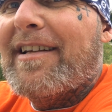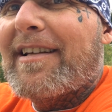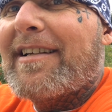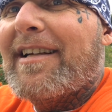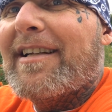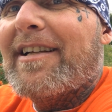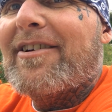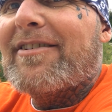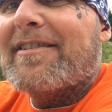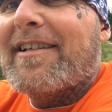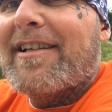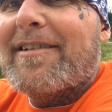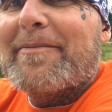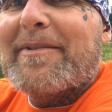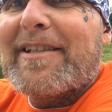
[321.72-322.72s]
kind of
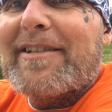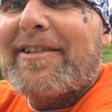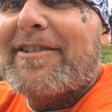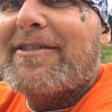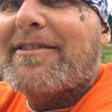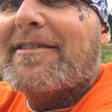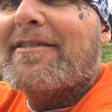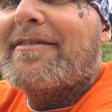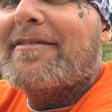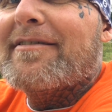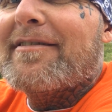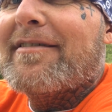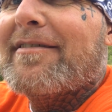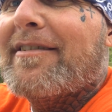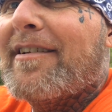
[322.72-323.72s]
irritated me, you know?
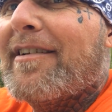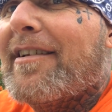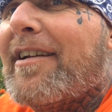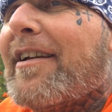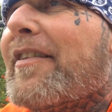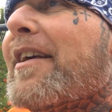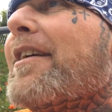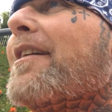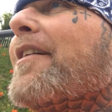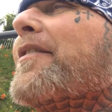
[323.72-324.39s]
And then I